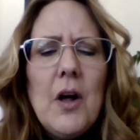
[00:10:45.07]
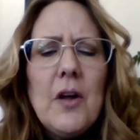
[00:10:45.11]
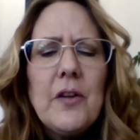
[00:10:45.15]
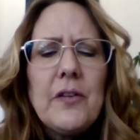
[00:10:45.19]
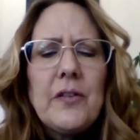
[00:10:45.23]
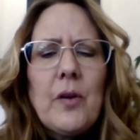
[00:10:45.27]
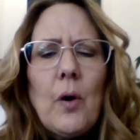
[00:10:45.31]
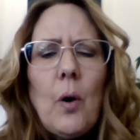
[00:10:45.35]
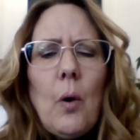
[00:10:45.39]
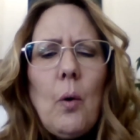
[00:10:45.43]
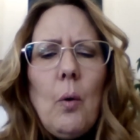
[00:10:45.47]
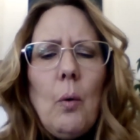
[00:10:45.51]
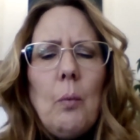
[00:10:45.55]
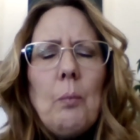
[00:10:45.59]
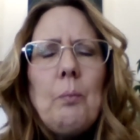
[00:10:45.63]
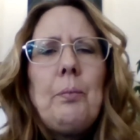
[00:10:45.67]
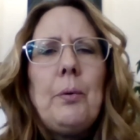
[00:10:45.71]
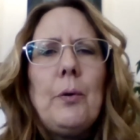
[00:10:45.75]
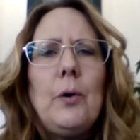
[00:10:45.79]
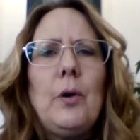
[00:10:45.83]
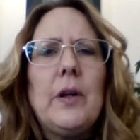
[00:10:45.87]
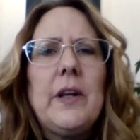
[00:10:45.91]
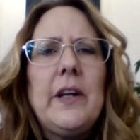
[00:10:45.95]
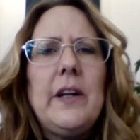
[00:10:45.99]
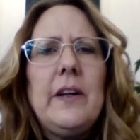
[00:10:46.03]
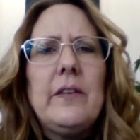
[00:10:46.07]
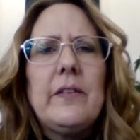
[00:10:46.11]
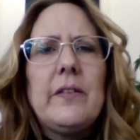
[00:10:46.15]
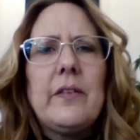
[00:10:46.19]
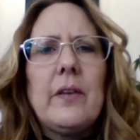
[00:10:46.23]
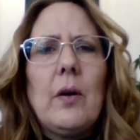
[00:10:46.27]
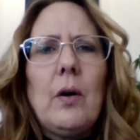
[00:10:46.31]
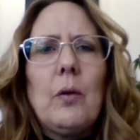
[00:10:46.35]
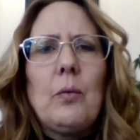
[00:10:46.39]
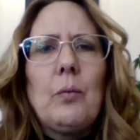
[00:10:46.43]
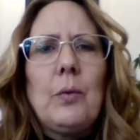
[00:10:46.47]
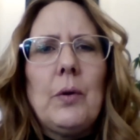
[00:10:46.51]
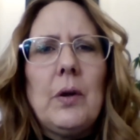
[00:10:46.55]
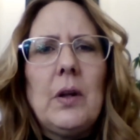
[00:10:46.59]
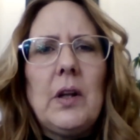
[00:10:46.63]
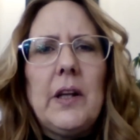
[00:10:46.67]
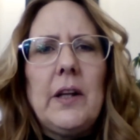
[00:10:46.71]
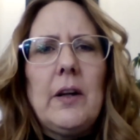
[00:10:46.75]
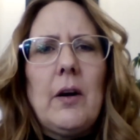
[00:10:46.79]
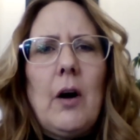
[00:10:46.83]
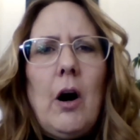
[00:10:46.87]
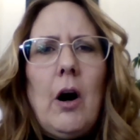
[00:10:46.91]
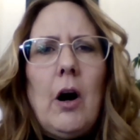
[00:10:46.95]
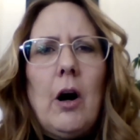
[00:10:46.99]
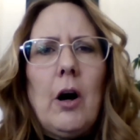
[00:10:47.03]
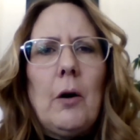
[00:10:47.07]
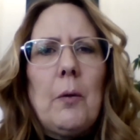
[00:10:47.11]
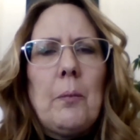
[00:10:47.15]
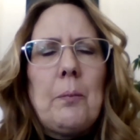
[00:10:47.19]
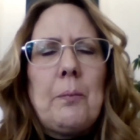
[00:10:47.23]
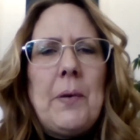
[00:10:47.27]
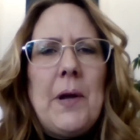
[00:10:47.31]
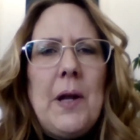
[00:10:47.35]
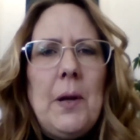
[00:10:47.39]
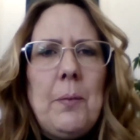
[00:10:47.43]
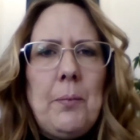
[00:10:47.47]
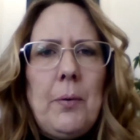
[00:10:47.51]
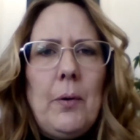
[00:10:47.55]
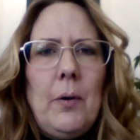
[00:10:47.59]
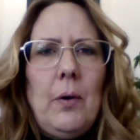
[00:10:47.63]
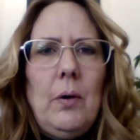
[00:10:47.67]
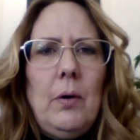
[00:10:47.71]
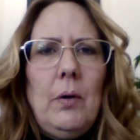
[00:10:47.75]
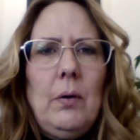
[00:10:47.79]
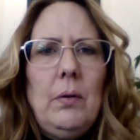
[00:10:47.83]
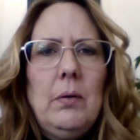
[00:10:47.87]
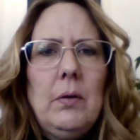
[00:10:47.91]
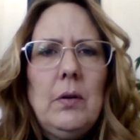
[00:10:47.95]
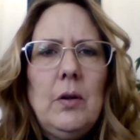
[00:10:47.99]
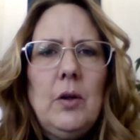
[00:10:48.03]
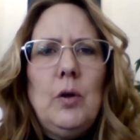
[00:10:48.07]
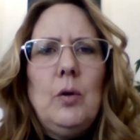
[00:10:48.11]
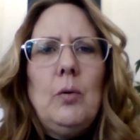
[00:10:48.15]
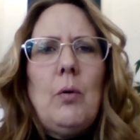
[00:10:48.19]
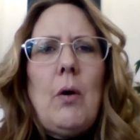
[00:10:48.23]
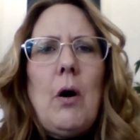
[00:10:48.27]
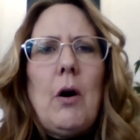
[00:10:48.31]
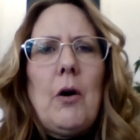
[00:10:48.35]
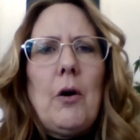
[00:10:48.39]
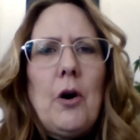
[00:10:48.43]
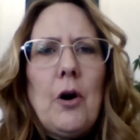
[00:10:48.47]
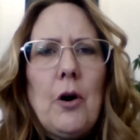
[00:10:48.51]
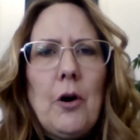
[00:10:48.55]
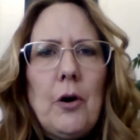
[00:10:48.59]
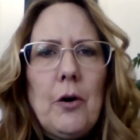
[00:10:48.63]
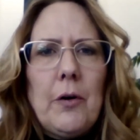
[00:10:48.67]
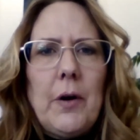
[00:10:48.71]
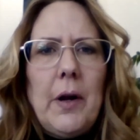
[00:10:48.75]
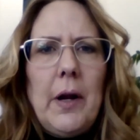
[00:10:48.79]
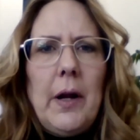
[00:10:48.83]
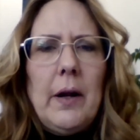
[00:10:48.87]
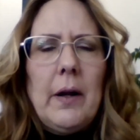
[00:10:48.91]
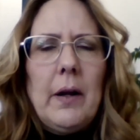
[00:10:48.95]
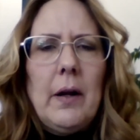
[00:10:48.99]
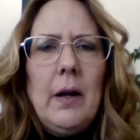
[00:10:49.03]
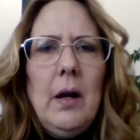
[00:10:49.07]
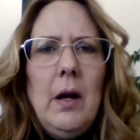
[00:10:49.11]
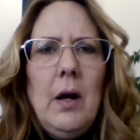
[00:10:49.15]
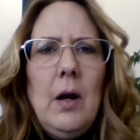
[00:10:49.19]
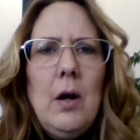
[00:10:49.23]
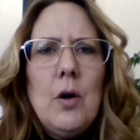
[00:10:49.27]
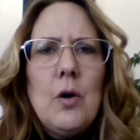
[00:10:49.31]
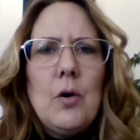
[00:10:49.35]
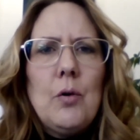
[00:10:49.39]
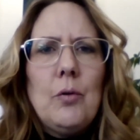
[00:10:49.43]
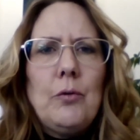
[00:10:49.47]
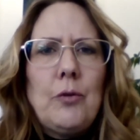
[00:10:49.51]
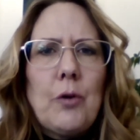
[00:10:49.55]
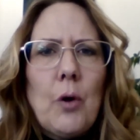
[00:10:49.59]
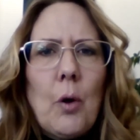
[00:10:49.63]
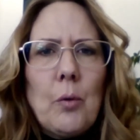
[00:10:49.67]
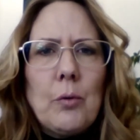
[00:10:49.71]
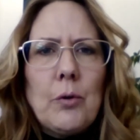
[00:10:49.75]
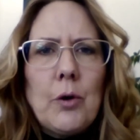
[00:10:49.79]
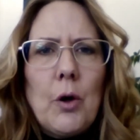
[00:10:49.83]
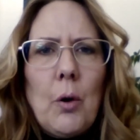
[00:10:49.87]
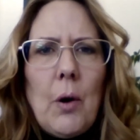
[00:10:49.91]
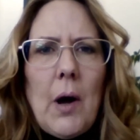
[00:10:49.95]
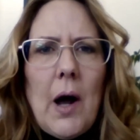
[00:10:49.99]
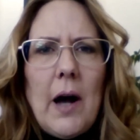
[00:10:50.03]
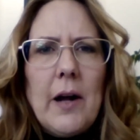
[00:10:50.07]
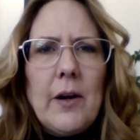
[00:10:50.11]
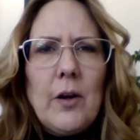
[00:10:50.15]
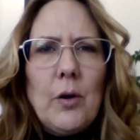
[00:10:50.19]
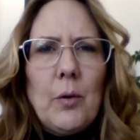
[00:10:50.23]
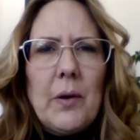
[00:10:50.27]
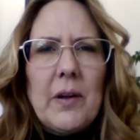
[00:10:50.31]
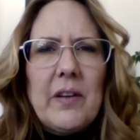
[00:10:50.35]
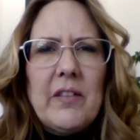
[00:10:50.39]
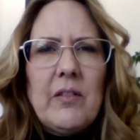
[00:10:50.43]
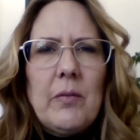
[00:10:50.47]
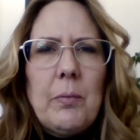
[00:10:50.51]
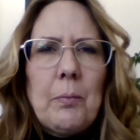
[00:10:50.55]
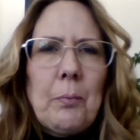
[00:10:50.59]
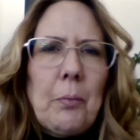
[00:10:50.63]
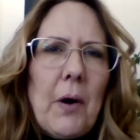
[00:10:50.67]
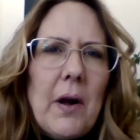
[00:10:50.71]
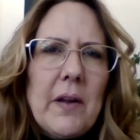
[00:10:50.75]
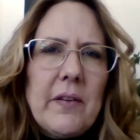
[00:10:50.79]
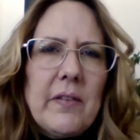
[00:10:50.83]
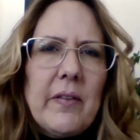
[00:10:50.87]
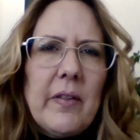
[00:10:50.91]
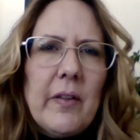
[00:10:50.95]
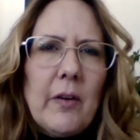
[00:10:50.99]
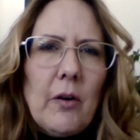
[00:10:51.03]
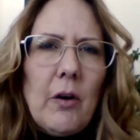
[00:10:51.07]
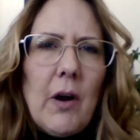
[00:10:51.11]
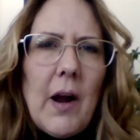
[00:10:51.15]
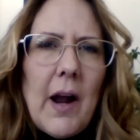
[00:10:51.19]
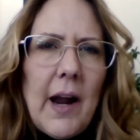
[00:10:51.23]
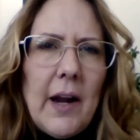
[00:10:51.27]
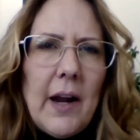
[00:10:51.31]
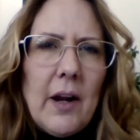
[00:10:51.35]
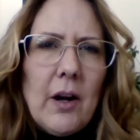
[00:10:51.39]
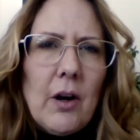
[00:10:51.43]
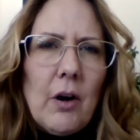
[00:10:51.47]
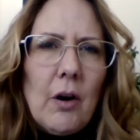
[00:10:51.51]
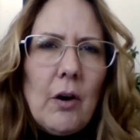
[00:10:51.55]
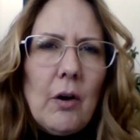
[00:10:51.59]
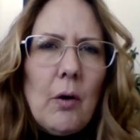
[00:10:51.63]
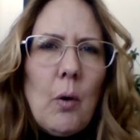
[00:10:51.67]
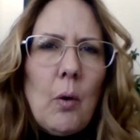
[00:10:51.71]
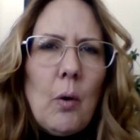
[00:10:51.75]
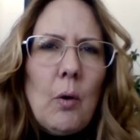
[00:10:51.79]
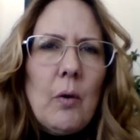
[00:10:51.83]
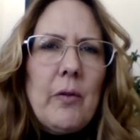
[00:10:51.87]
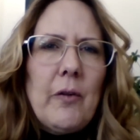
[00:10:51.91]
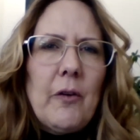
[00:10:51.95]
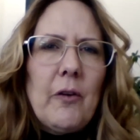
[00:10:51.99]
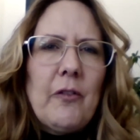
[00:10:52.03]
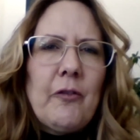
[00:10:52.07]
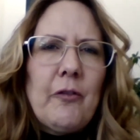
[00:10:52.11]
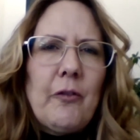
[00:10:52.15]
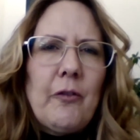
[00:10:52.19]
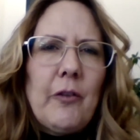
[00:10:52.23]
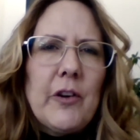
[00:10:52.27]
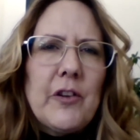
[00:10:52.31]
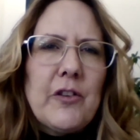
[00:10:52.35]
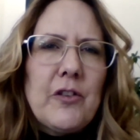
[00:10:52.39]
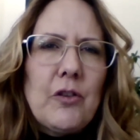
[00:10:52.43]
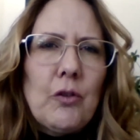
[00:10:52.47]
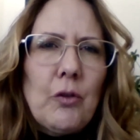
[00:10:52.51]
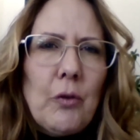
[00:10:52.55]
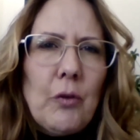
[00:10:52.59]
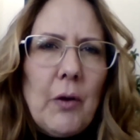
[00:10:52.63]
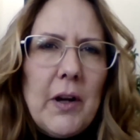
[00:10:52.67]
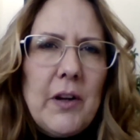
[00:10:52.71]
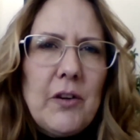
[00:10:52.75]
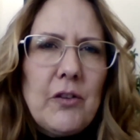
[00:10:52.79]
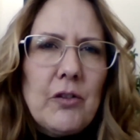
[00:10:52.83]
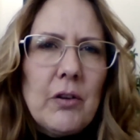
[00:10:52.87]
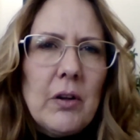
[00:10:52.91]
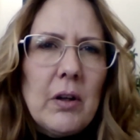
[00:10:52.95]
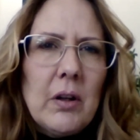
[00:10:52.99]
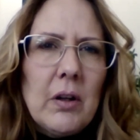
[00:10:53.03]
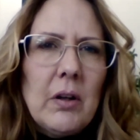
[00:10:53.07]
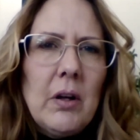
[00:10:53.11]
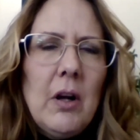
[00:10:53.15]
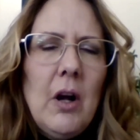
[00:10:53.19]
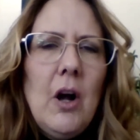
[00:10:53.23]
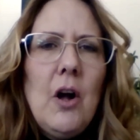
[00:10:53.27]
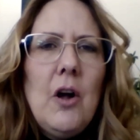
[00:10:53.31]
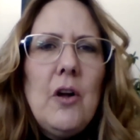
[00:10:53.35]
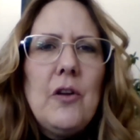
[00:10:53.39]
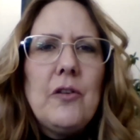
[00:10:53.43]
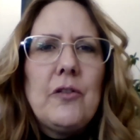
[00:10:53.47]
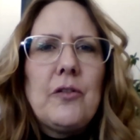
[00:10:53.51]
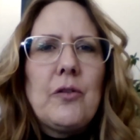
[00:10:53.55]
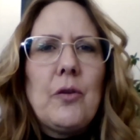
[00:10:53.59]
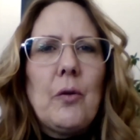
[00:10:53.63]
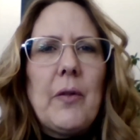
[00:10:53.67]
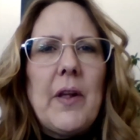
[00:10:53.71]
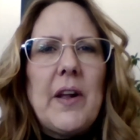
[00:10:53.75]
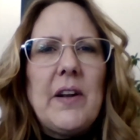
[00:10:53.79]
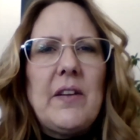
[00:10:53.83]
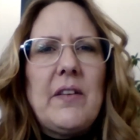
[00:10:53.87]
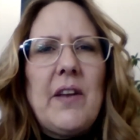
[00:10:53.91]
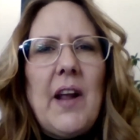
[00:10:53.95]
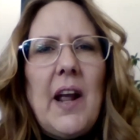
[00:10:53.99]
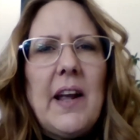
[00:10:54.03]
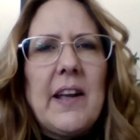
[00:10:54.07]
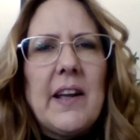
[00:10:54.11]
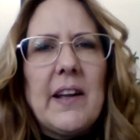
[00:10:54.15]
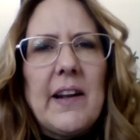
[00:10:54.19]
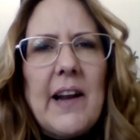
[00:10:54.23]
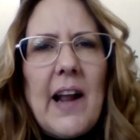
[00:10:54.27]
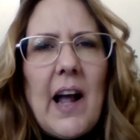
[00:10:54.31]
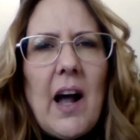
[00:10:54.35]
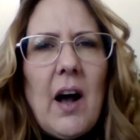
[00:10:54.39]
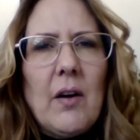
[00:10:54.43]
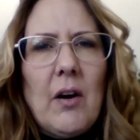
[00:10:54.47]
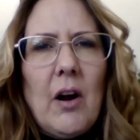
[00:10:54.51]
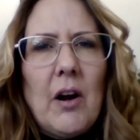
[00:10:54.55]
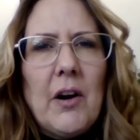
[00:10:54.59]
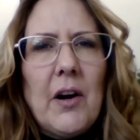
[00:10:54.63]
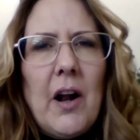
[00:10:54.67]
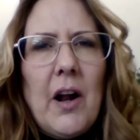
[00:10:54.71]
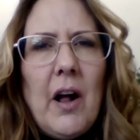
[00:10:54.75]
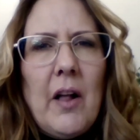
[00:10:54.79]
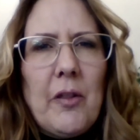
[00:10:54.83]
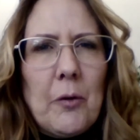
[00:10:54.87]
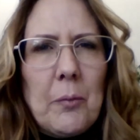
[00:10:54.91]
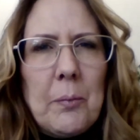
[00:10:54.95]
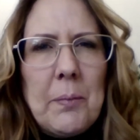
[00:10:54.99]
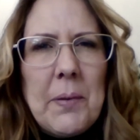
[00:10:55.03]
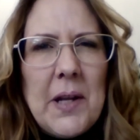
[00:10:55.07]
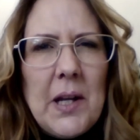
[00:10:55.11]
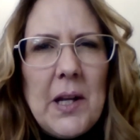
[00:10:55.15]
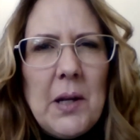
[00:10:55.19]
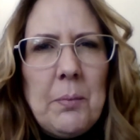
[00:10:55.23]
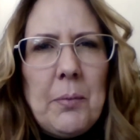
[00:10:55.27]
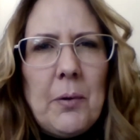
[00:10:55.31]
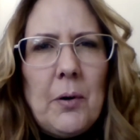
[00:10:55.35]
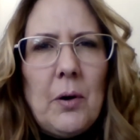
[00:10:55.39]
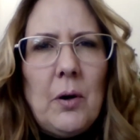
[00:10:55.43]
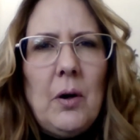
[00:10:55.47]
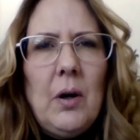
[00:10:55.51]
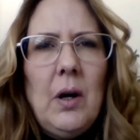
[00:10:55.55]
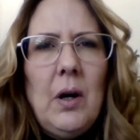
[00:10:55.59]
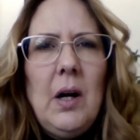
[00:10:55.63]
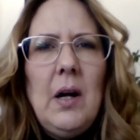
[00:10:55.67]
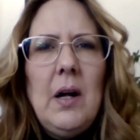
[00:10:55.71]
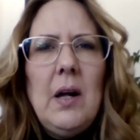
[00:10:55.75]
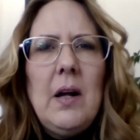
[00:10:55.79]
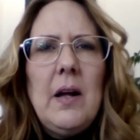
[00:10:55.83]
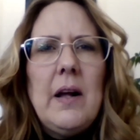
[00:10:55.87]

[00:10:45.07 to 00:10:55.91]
So, bullies really are people who are hurting, who don't know how to express their anger or their frustration, so they take it out on other people.